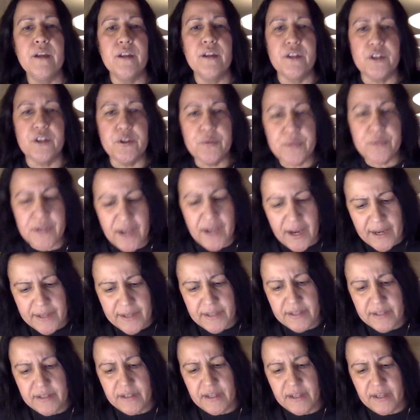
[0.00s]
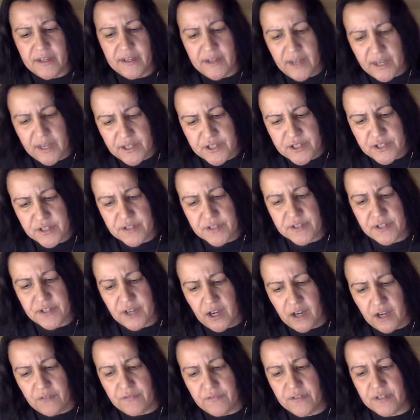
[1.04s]
United Nations
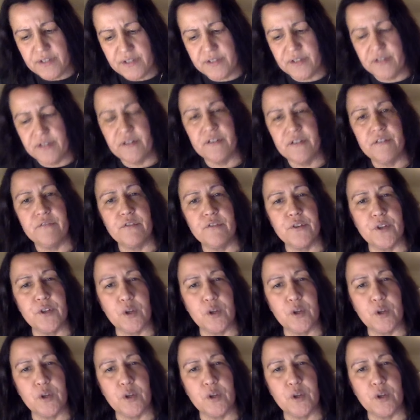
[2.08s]
Office for the